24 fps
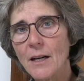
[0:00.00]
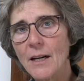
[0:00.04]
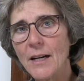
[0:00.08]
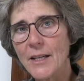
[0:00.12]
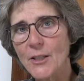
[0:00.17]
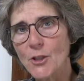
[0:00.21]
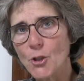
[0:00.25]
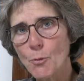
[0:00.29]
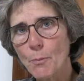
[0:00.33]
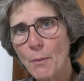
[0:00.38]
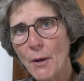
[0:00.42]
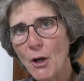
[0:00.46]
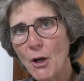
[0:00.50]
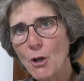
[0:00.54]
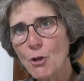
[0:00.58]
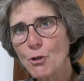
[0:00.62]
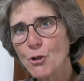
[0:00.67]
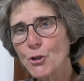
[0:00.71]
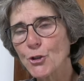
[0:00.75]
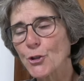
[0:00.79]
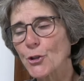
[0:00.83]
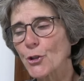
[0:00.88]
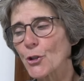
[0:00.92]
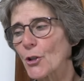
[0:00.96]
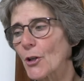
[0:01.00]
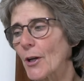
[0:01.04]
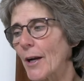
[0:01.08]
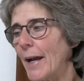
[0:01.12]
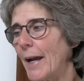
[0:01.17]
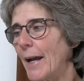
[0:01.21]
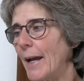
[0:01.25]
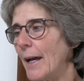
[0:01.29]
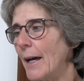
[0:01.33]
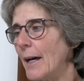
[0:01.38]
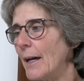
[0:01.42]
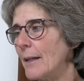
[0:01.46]
exposure
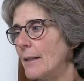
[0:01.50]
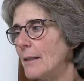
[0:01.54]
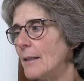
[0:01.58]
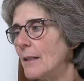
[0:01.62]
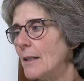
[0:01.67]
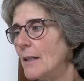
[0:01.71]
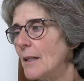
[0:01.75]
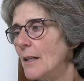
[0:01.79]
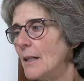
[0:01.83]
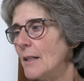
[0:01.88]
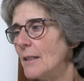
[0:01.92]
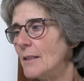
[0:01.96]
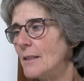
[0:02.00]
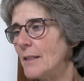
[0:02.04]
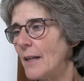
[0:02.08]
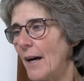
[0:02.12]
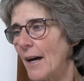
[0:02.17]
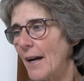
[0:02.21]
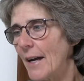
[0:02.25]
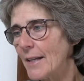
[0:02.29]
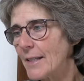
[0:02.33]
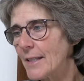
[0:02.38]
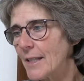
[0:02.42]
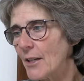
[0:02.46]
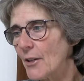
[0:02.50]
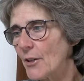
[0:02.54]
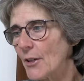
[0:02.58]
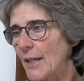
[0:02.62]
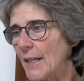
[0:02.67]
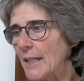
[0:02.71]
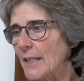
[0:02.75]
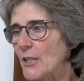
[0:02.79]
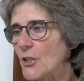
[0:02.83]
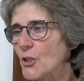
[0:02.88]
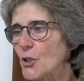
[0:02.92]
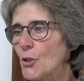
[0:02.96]
and dietary
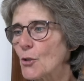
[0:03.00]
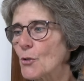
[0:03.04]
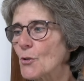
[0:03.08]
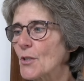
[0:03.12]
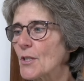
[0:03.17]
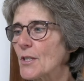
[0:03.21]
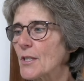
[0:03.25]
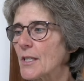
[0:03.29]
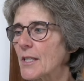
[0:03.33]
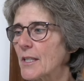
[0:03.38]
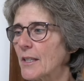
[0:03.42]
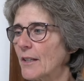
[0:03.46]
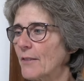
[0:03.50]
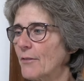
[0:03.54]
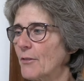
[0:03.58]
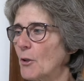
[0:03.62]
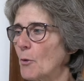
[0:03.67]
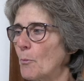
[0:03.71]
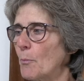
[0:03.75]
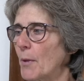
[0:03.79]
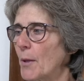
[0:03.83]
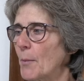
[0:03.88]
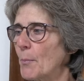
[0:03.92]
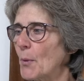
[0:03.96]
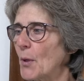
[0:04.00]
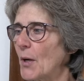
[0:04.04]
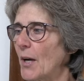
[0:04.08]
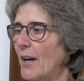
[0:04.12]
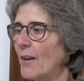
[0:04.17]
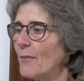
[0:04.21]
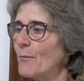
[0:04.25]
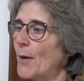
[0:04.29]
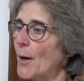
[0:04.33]
issues and stuff that people have.